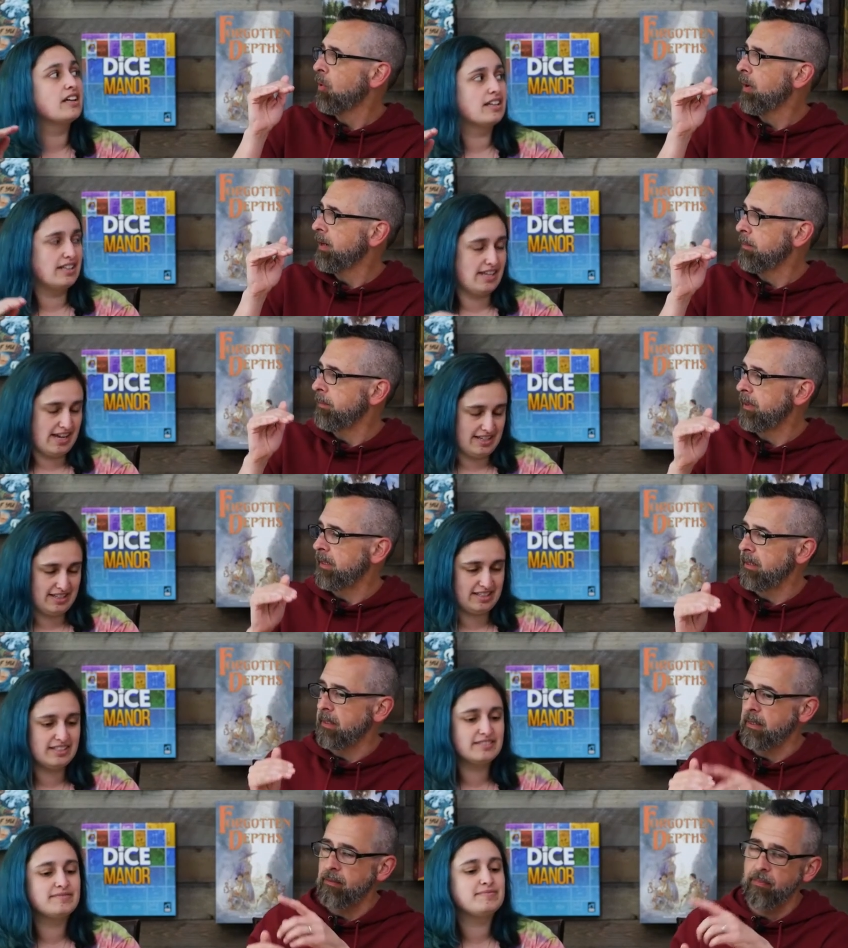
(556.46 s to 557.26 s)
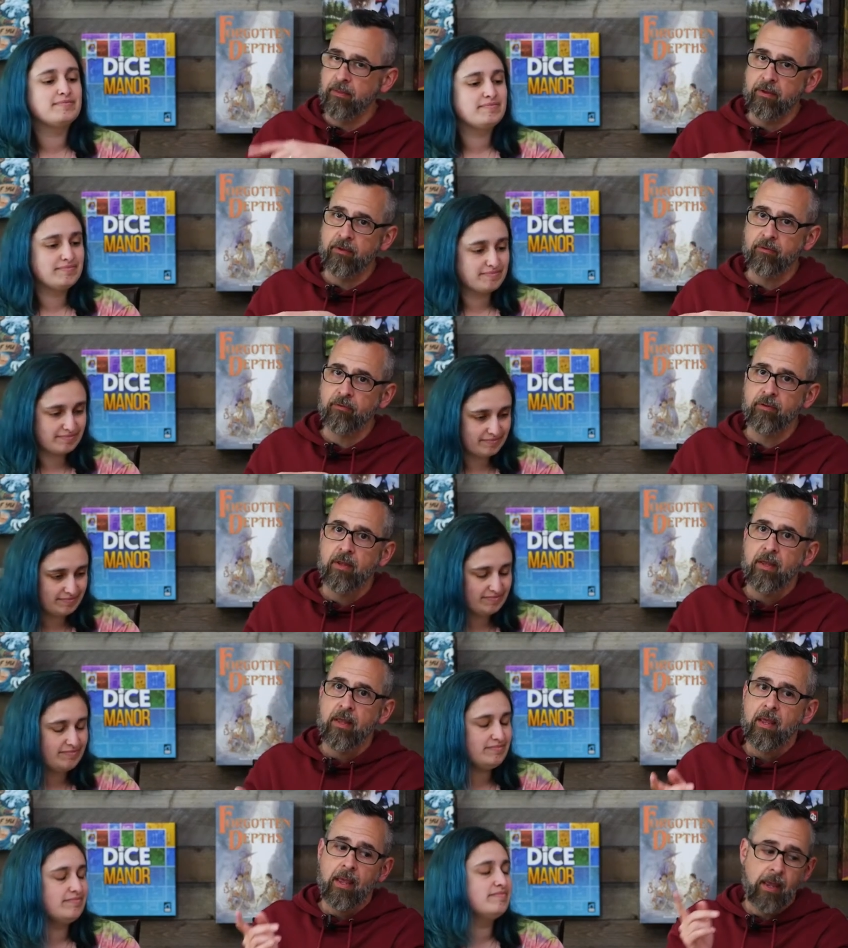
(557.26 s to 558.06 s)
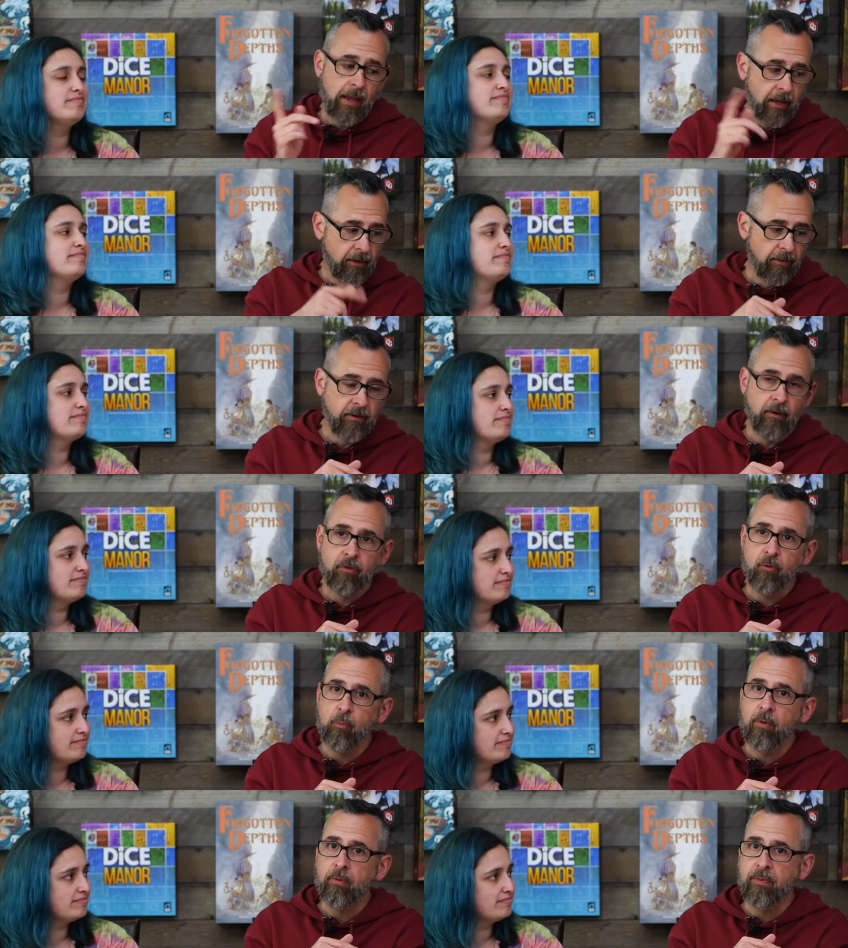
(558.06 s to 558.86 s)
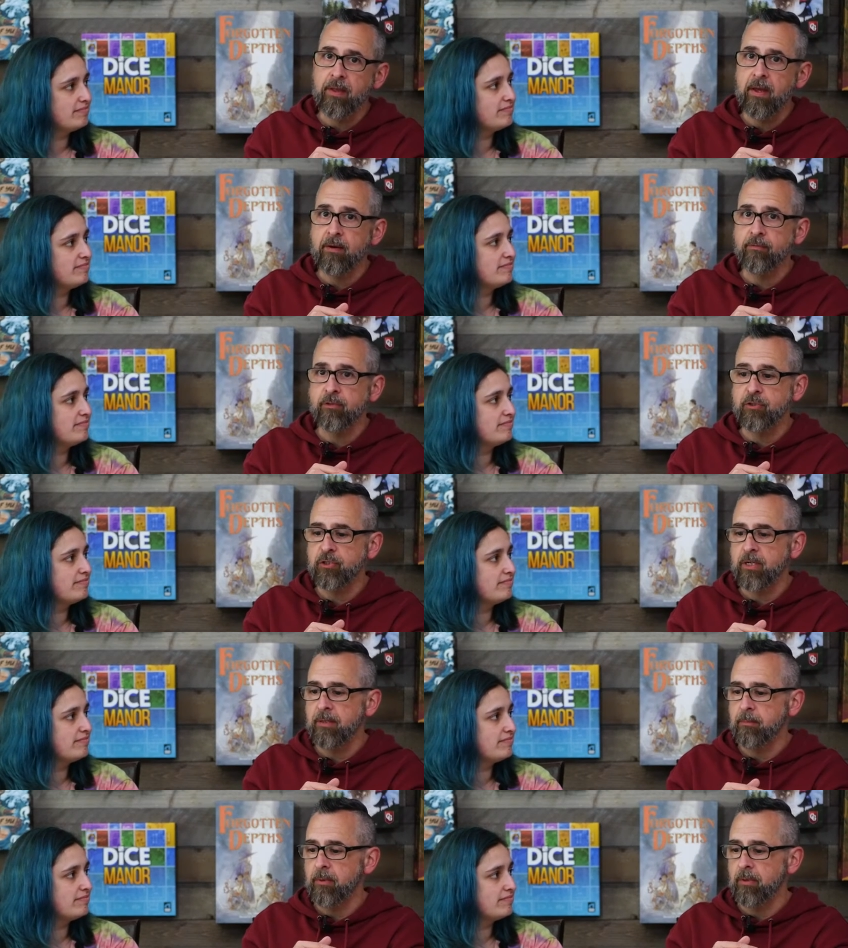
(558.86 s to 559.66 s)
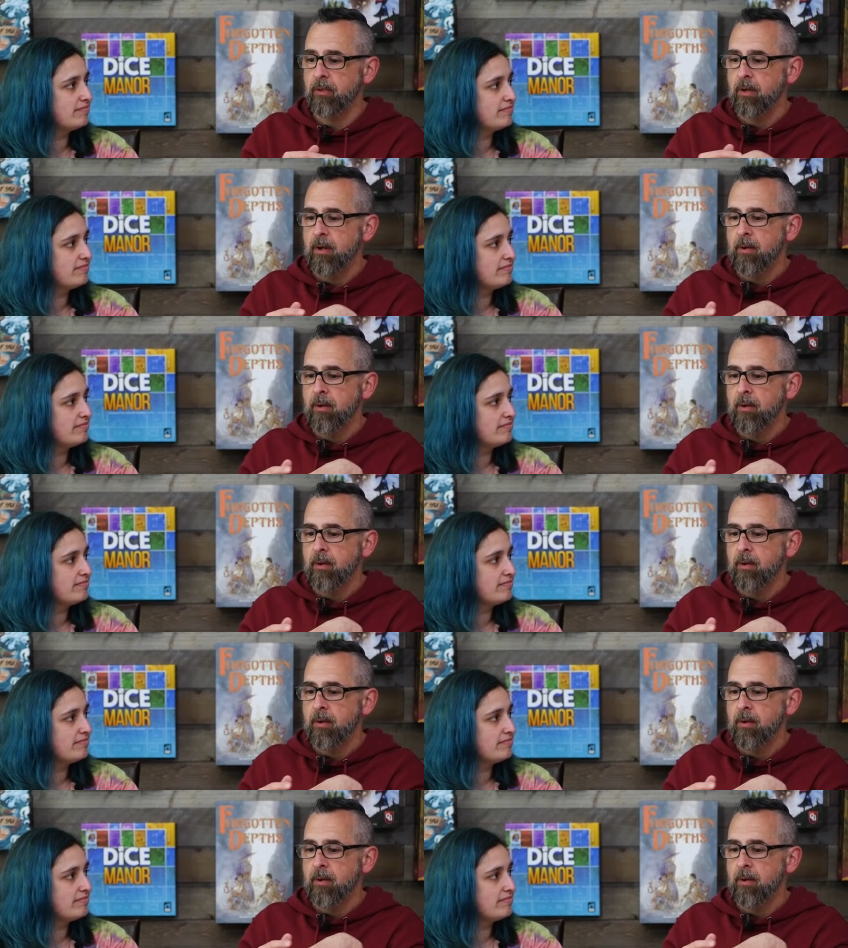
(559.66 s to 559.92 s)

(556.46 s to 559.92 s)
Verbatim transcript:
Speaker 1: quite a yes. bit in this and the other one, the Ever Chamber,